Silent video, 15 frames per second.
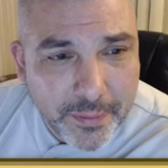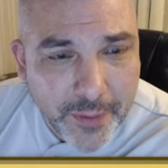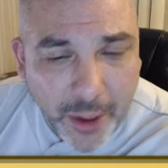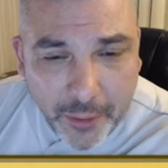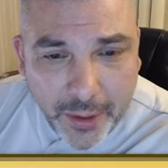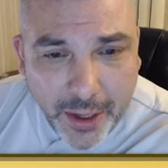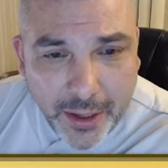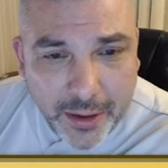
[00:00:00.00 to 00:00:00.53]

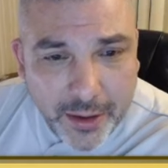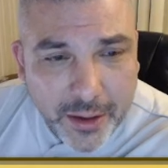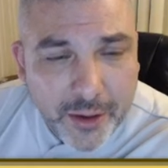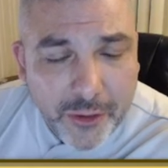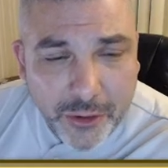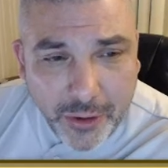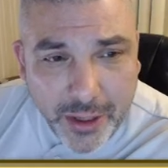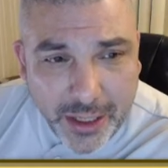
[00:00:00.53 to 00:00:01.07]
Okay,
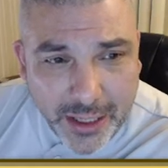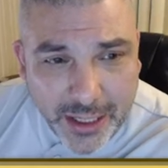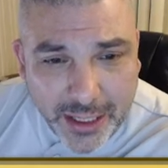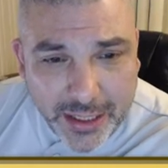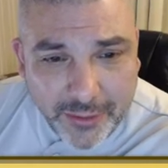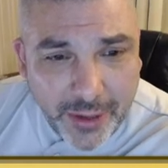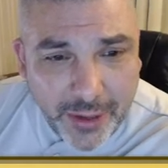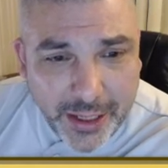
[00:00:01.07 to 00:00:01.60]
so
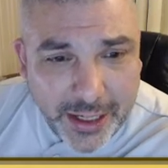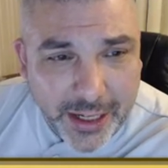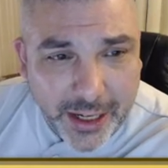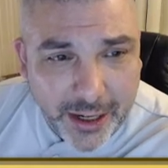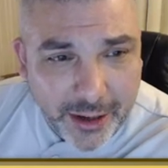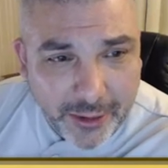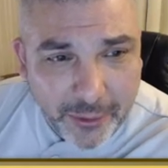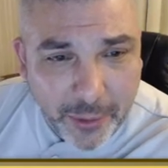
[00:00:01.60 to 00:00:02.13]
right
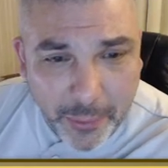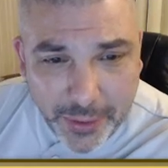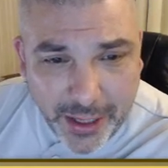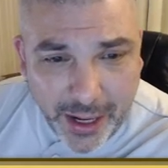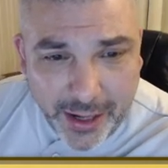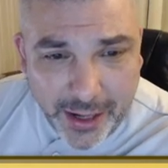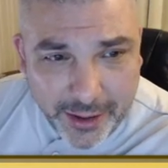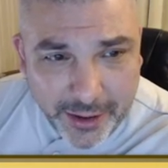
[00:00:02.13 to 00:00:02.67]
here, what we
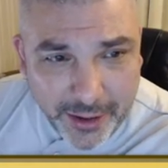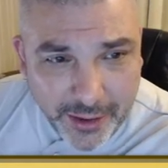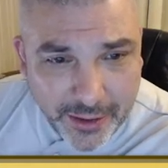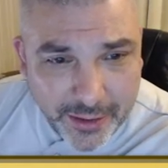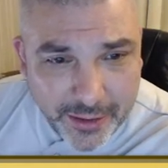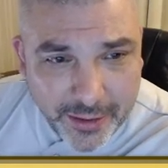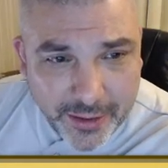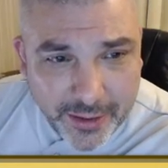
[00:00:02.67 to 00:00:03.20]
got here
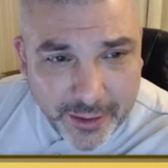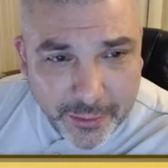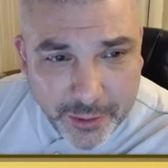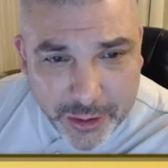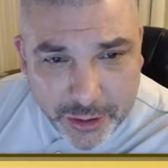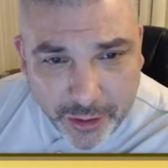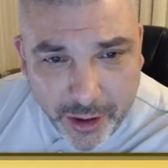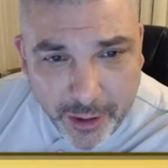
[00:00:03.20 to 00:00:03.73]

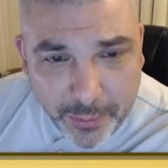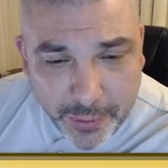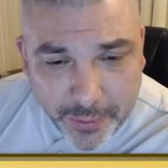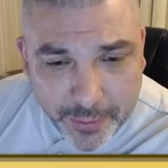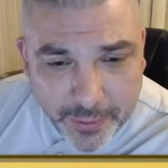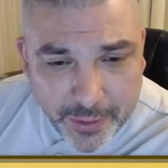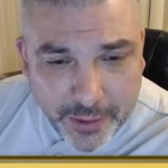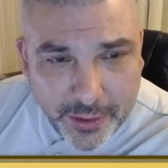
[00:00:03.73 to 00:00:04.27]
with Trump,
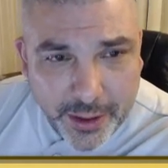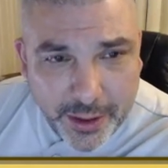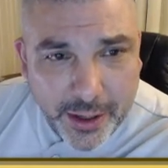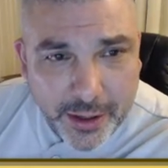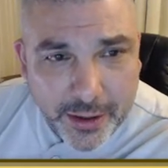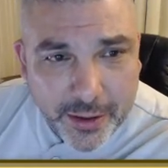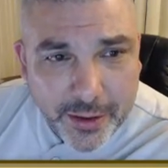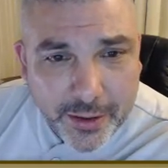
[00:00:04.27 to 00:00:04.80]

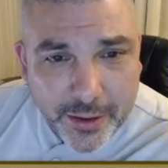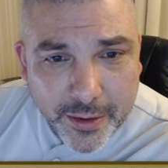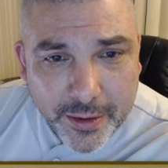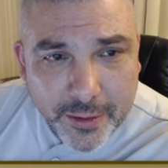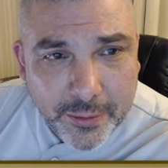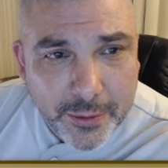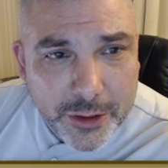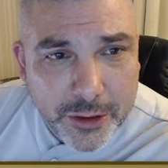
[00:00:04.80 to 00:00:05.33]
okay.
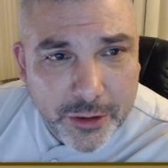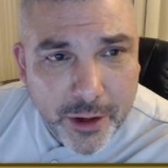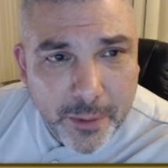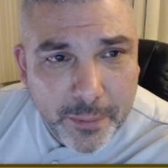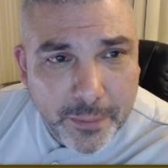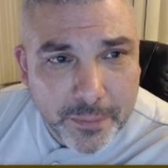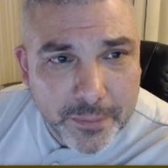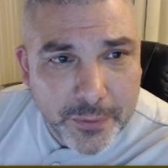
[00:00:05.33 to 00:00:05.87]
With
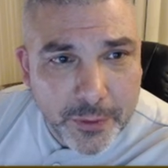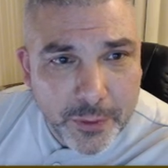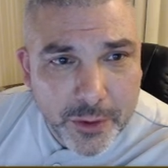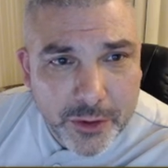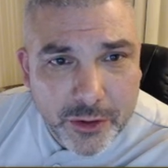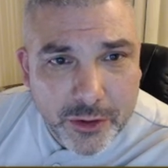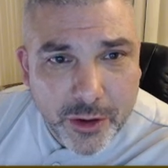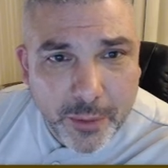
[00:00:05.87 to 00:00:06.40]
Trump,
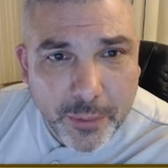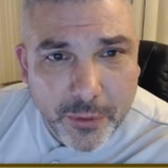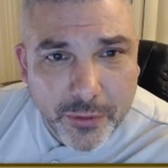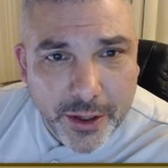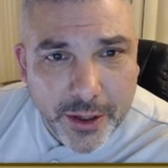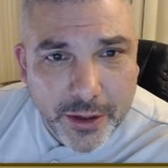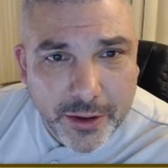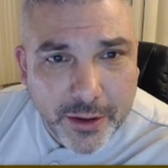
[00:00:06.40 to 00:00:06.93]
where's Trump
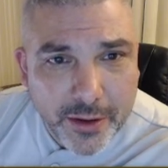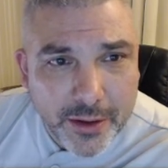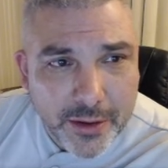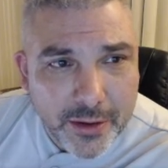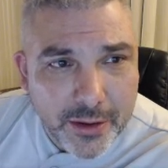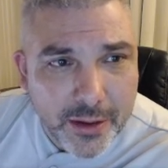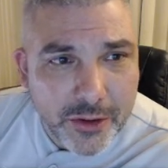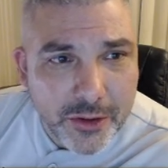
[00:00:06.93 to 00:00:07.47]
over here?
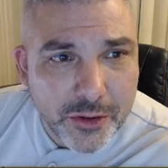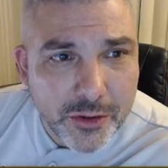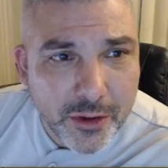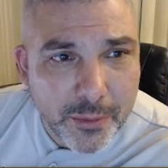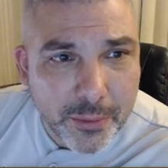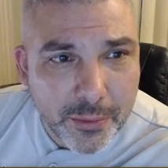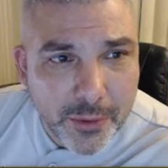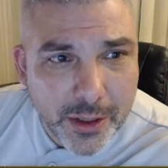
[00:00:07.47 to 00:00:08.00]
Lost
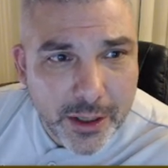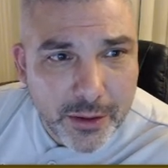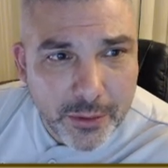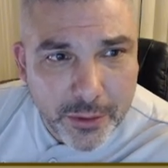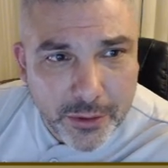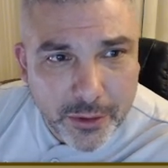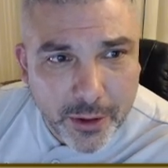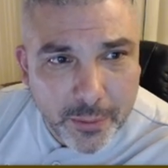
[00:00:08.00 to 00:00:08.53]
Trump. What did I do
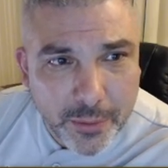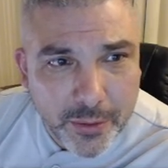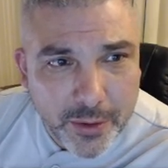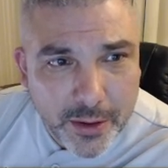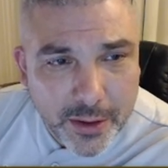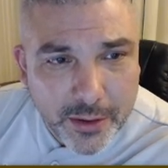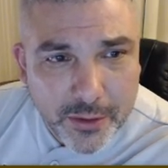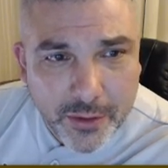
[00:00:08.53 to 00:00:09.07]
with Trump?
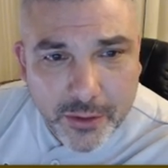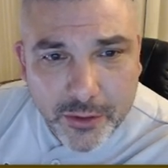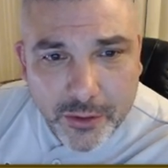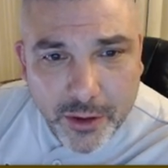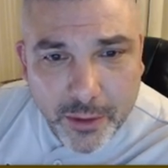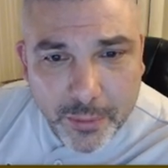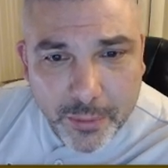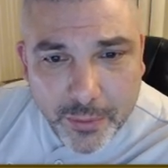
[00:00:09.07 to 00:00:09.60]
Is this
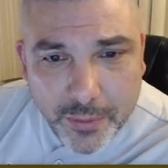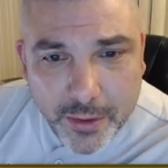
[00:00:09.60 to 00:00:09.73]
Trump?